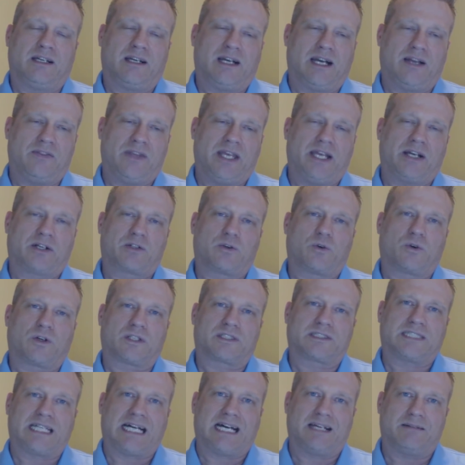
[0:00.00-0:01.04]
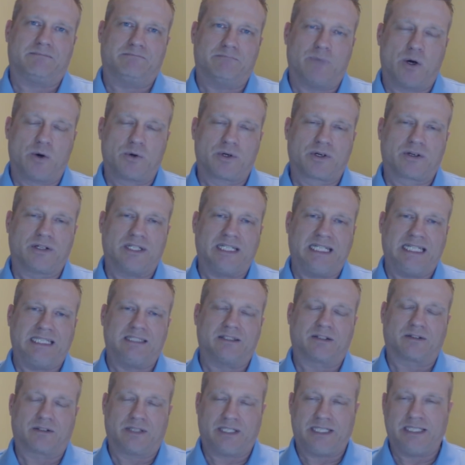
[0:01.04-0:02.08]
And then, of course, that motor
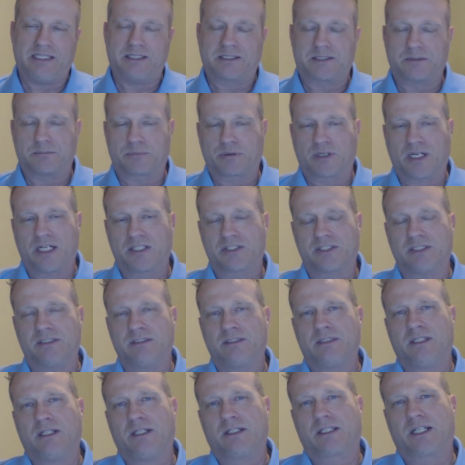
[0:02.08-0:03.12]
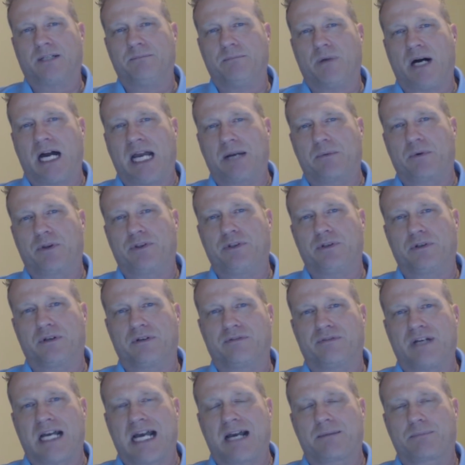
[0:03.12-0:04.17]
heat, or the heat of compression, combined with
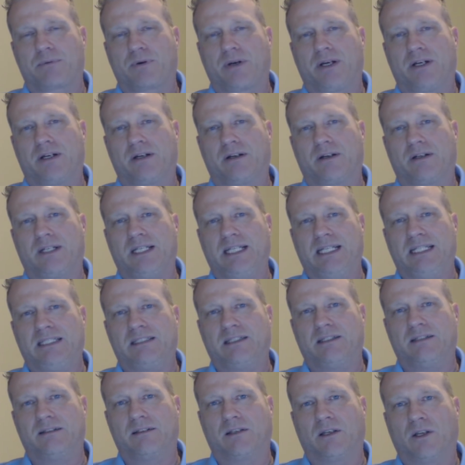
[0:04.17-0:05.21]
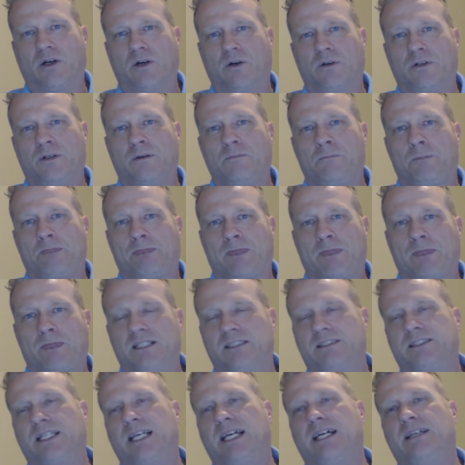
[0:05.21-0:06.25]
your evaporator heat load,
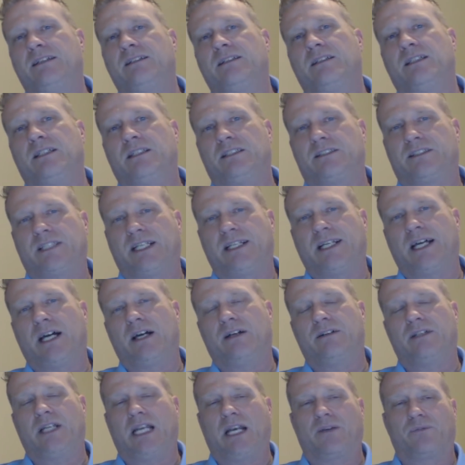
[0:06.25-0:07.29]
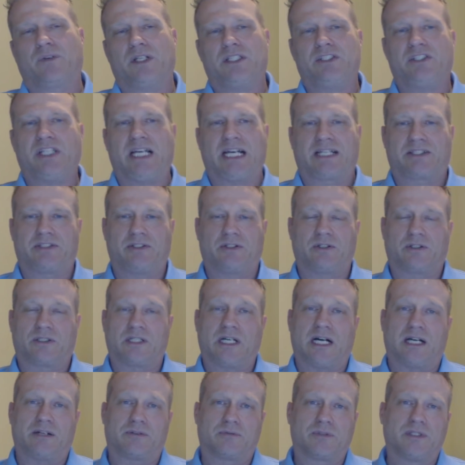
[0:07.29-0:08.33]
is then sent out and rejected or
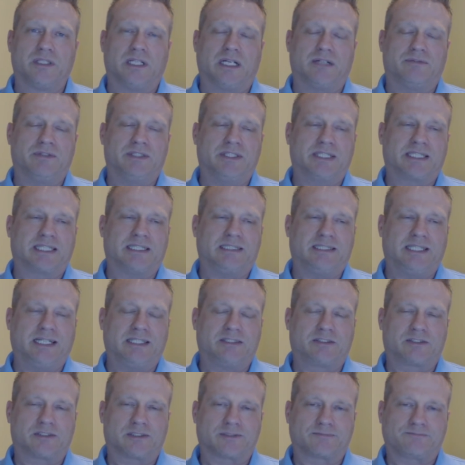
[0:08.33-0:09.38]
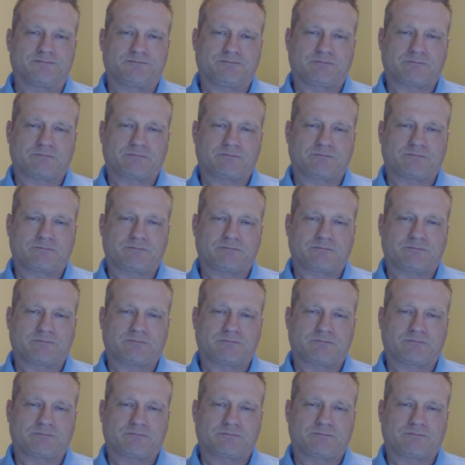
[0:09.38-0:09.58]
gotten rid of in the condenser.